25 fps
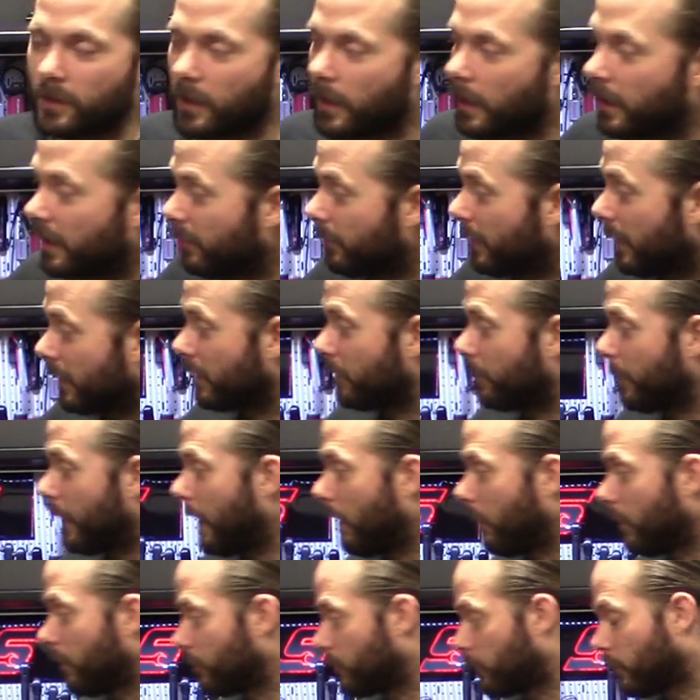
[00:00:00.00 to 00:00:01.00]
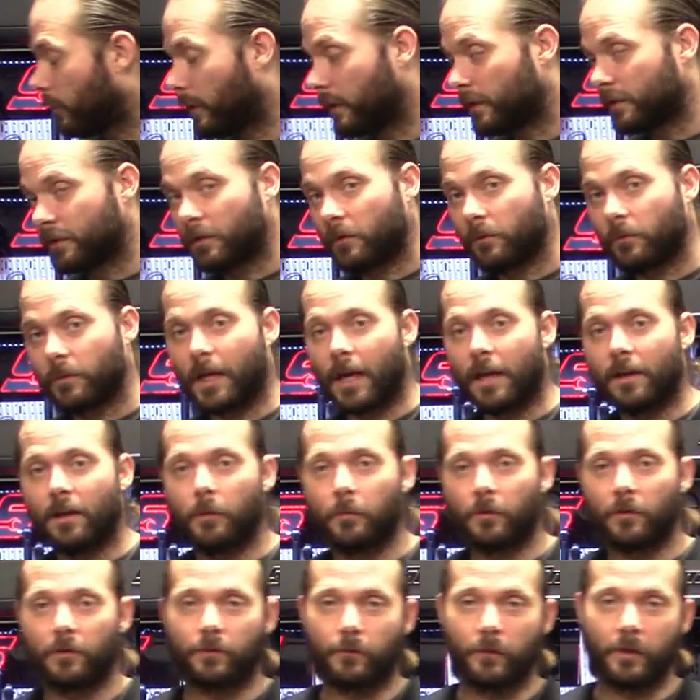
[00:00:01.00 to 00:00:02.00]
talking about the power drawers. We got
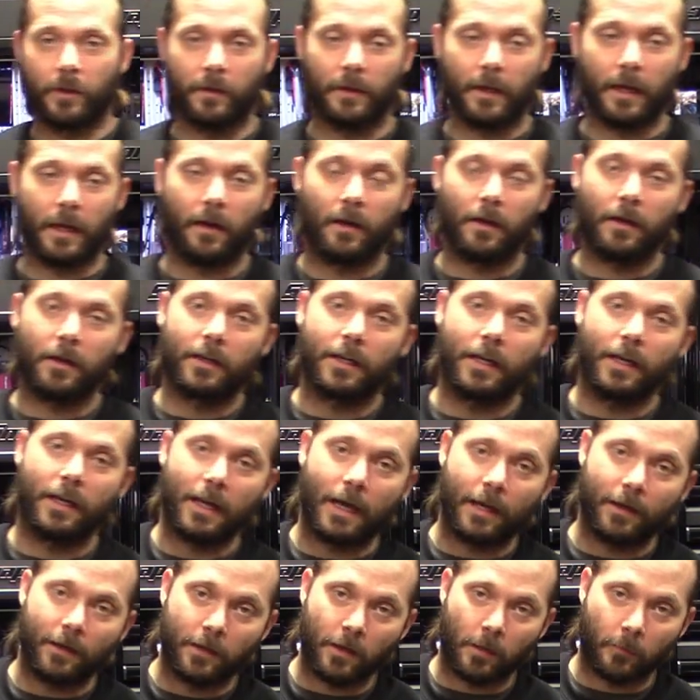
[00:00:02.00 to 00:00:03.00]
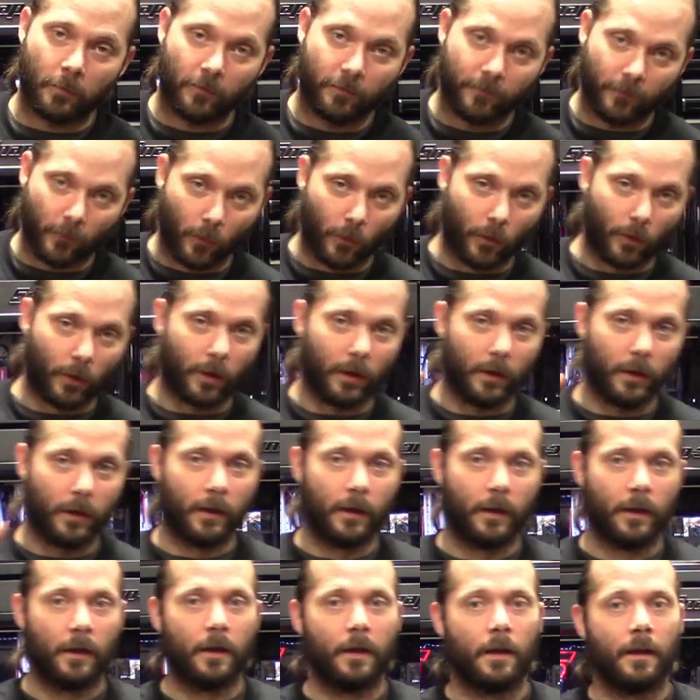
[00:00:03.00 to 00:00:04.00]
number 3 there, getting on to number 4.